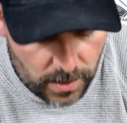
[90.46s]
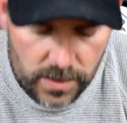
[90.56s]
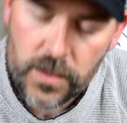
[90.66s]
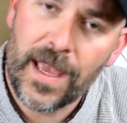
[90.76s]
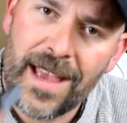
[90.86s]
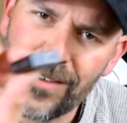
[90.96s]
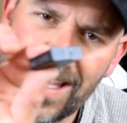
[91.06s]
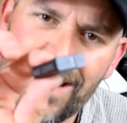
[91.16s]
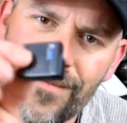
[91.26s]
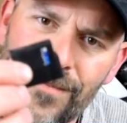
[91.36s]
So you have to
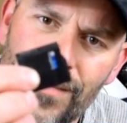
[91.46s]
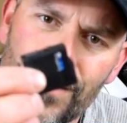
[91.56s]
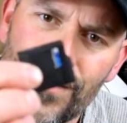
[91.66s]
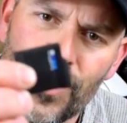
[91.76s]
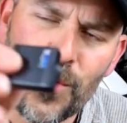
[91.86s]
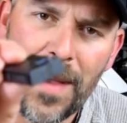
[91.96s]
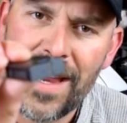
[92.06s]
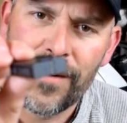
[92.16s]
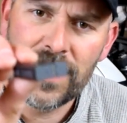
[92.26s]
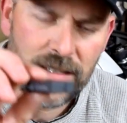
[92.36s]
get new
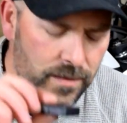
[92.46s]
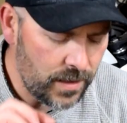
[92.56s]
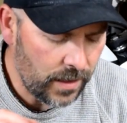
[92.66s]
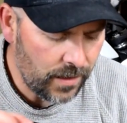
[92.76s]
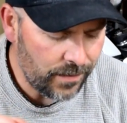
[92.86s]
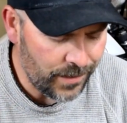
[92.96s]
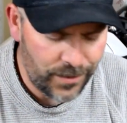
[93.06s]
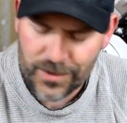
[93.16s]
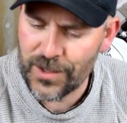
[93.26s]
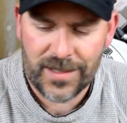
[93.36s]
batteries, and
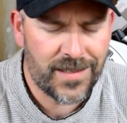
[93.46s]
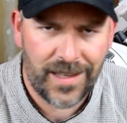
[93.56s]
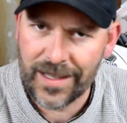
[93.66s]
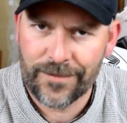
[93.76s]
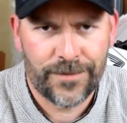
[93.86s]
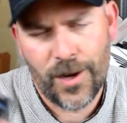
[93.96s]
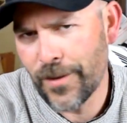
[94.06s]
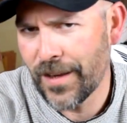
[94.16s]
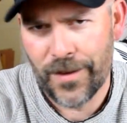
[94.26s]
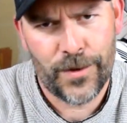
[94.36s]
they're just like
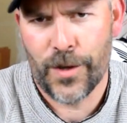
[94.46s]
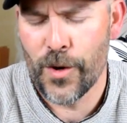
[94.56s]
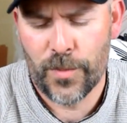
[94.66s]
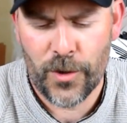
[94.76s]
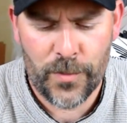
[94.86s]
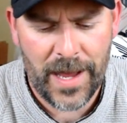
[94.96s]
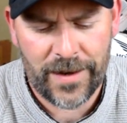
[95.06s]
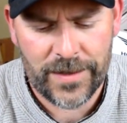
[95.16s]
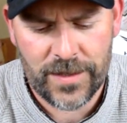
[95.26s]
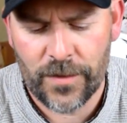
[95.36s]
all the other GoPro batteries.